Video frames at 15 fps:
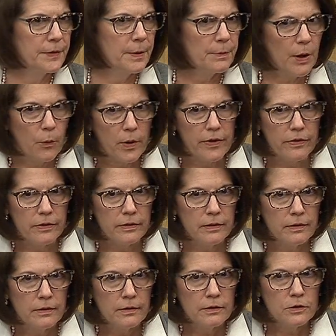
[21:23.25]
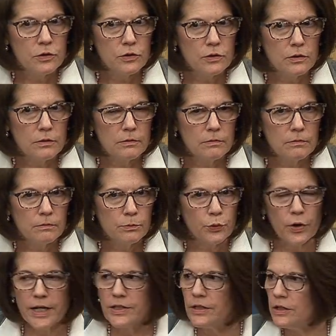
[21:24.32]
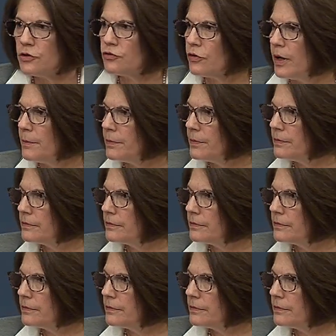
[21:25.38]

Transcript: But when President Trump